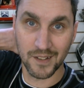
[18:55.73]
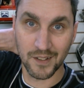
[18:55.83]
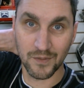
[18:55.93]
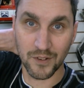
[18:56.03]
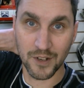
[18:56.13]

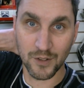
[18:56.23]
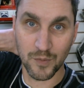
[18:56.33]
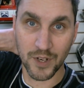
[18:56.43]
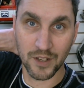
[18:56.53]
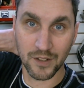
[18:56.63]
front
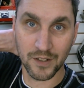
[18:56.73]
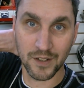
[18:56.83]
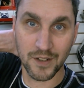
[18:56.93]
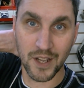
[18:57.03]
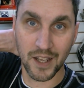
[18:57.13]
opening
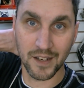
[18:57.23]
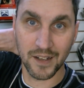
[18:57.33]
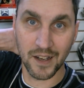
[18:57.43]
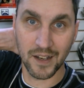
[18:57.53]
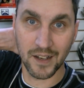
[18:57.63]
hood,
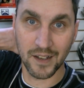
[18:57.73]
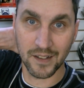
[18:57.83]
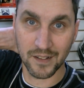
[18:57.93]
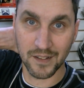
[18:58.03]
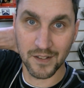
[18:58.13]
and
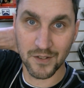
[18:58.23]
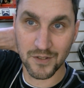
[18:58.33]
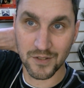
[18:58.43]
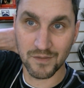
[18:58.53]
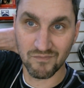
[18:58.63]

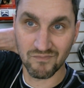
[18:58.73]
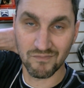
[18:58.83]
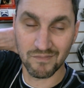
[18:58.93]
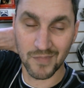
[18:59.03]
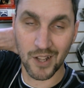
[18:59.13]
there's
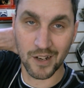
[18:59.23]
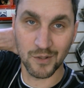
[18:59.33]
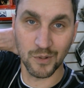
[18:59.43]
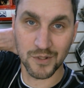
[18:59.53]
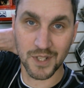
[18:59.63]
a lot of
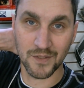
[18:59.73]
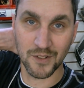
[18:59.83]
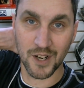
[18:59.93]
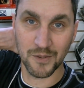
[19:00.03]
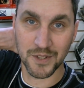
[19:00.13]
cool stuff
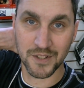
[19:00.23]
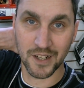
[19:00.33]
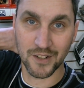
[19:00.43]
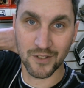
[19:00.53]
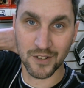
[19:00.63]
going on with this
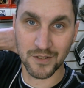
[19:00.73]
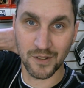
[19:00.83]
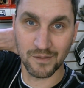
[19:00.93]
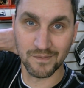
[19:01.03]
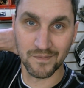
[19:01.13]
tiny truck. So